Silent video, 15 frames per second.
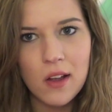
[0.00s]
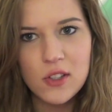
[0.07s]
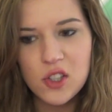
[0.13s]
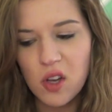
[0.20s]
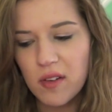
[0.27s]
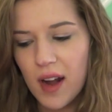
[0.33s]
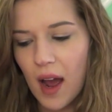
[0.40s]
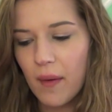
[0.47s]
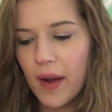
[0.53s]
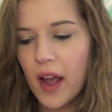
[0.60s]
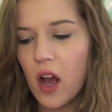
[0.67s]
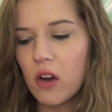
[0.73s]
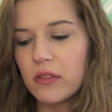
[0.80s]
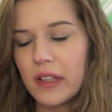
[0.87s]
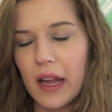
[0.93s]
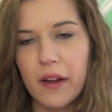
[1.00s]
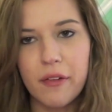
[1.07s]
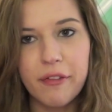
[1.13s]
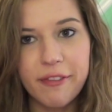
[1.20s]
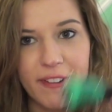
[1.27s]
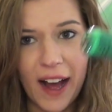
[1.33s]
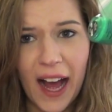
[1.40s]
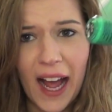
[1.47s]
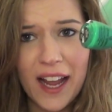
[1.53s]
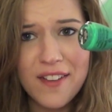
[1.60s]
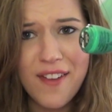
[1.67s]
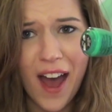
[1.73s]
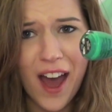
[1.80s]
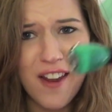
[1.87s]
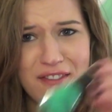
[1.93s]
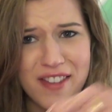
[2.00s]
So now I own like five out